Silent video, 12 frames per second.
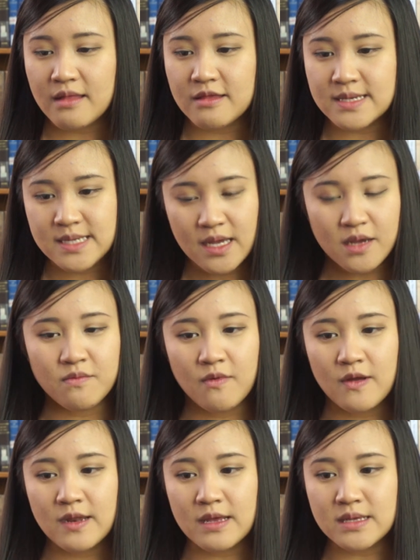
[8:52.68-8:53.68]
the second
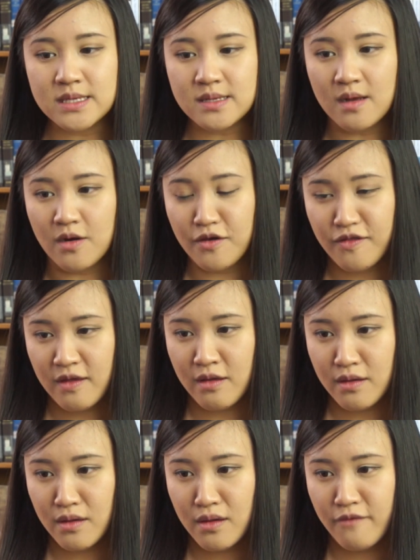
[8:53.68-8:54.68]
one is, I
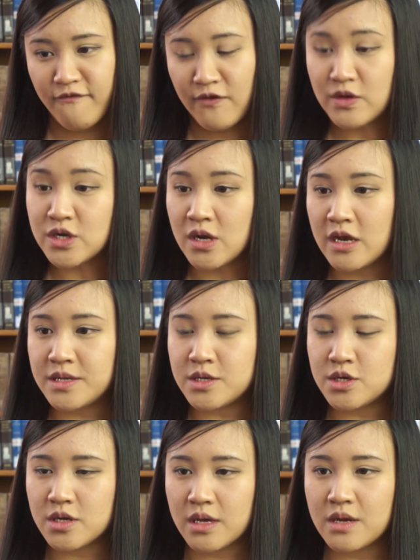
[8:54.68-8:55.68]
think future
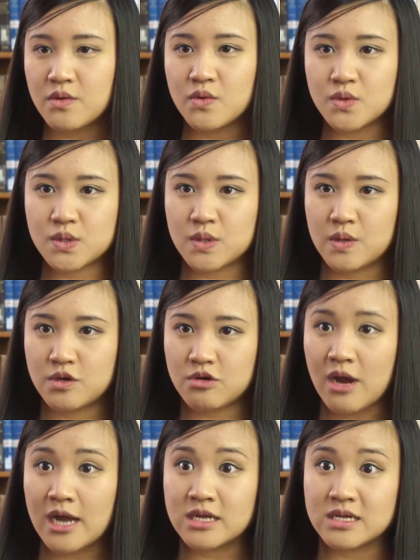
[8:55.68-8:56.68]
literature can also
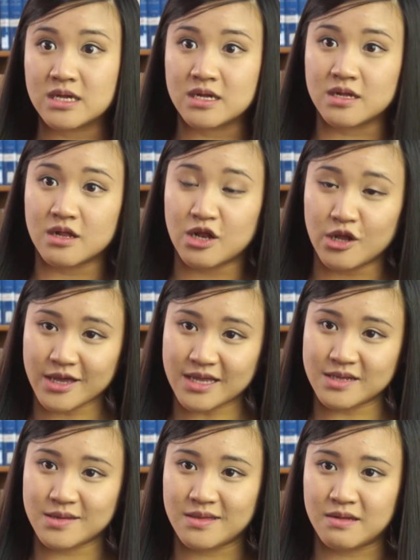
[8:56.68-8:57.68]
try to look
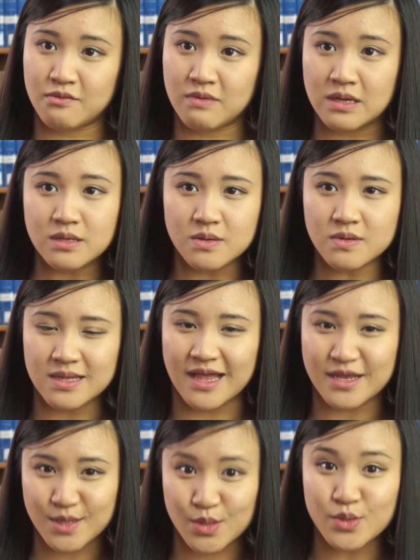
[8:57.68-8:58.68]
into the
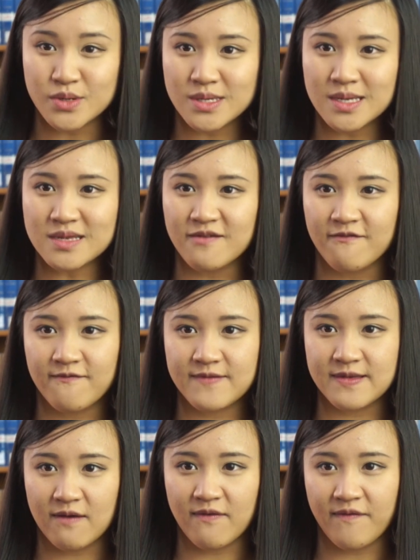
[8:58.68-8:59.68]
sources of
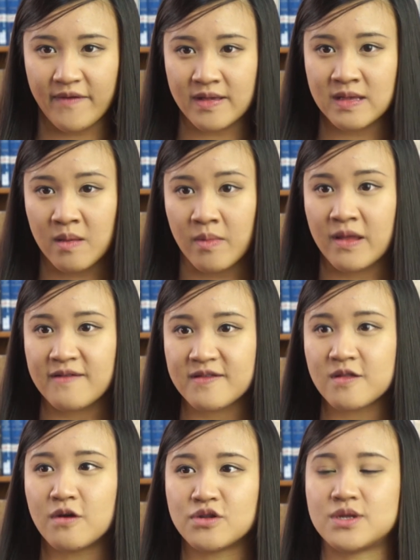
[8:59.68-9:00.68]
self-efficacy
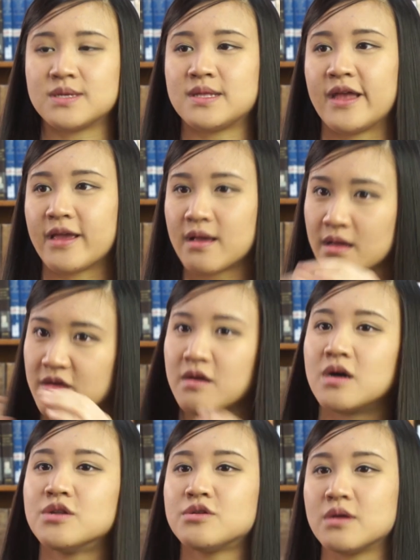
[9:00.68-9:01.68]
beliefs, not just like the
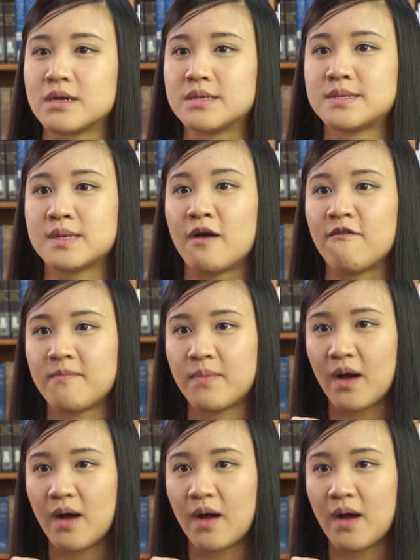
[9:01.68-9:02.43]
construct itself,